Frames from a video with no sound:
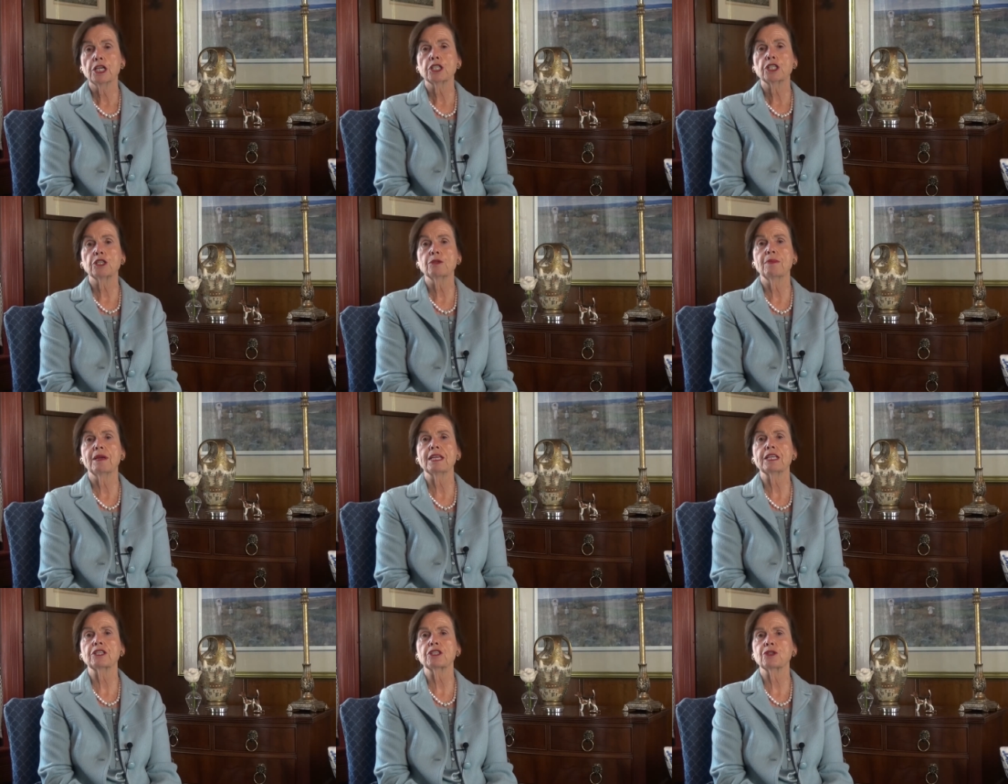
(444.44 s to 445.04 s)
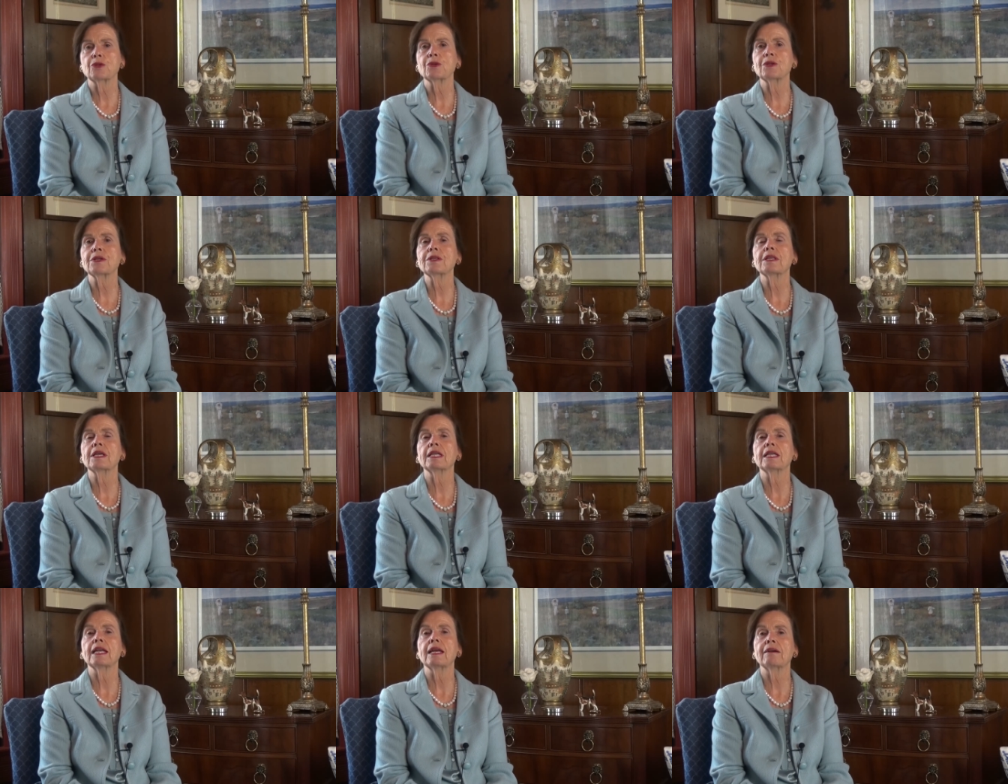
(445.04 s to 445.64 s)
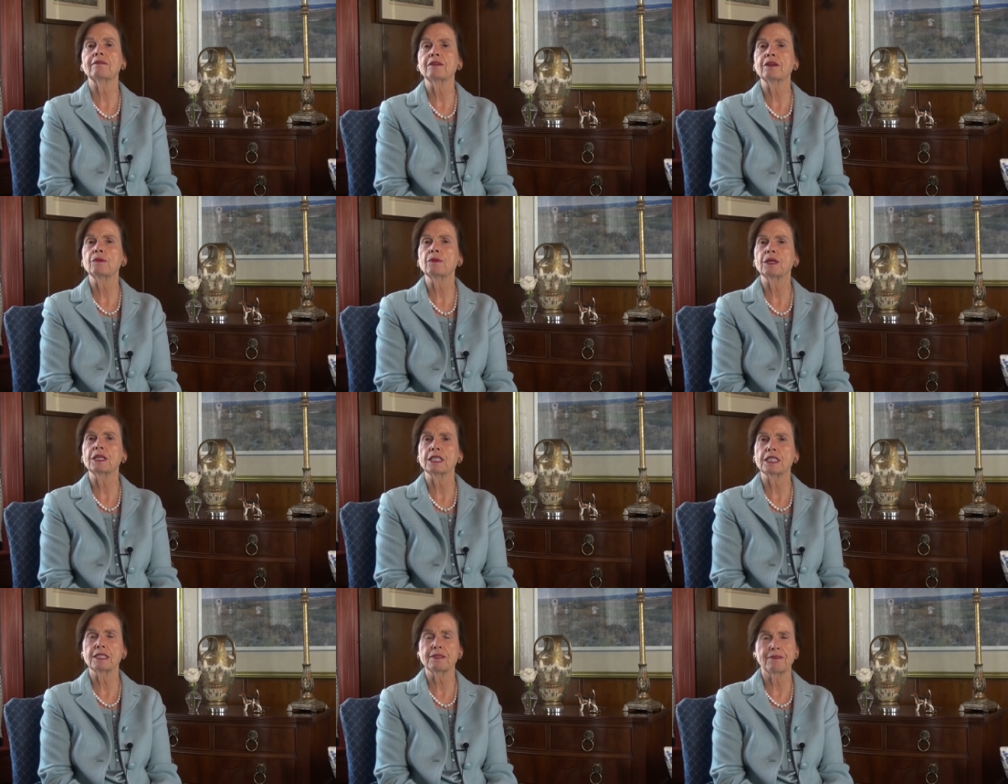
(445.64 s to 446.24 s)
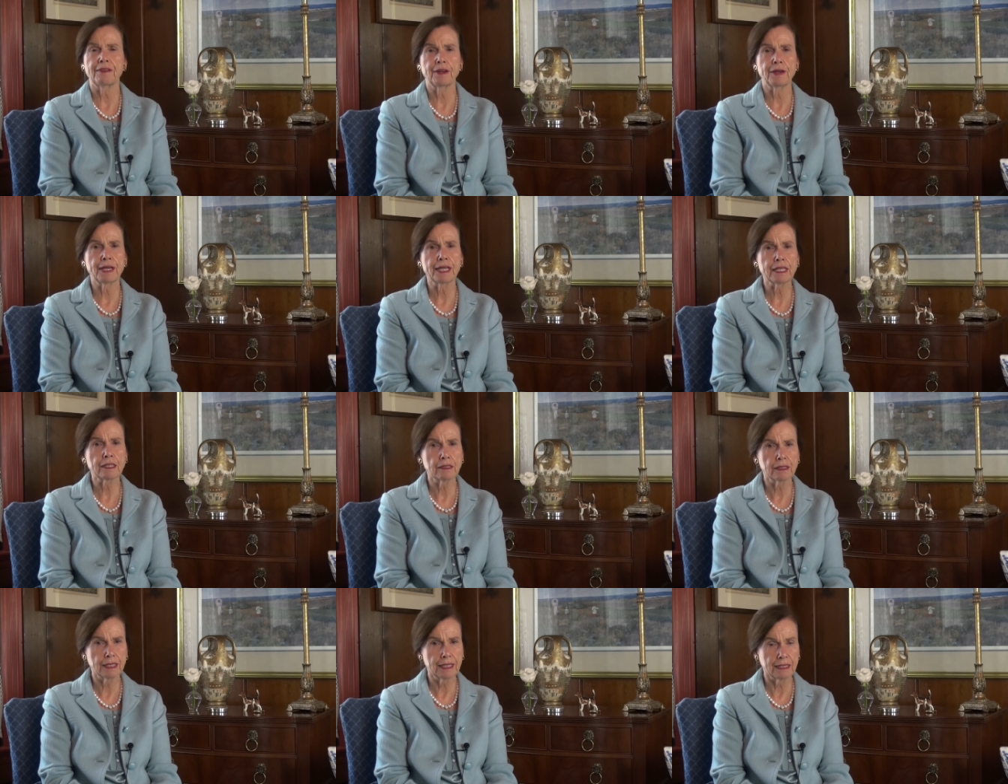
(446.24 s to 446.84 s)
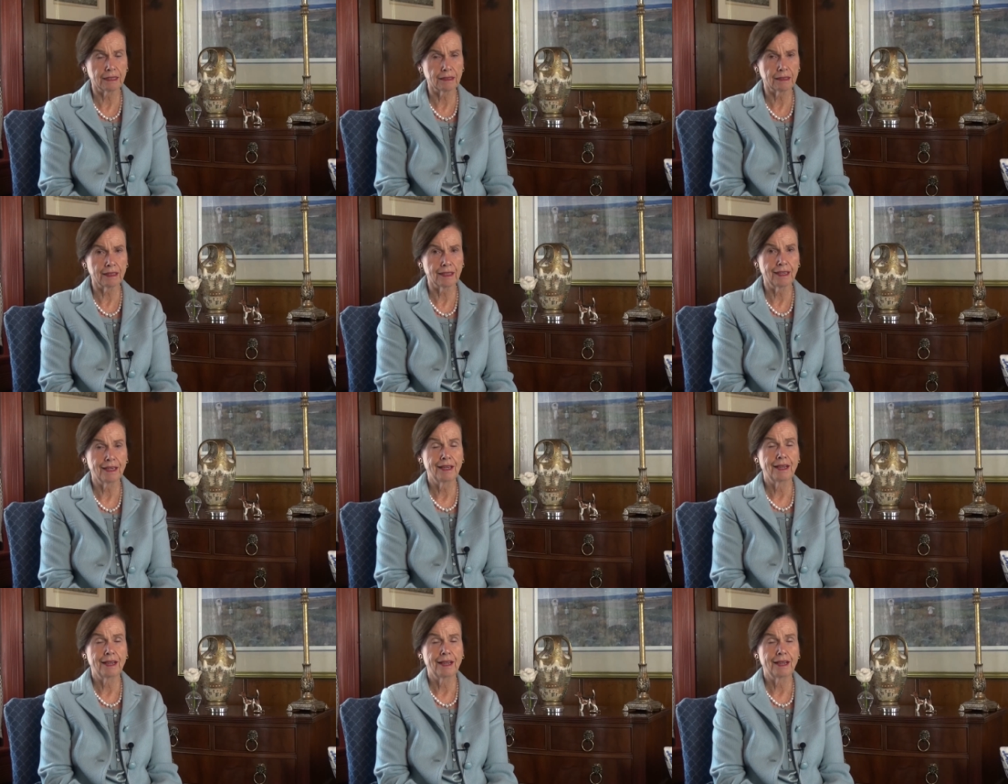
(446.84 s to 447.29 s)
to make sure that everyone is very clear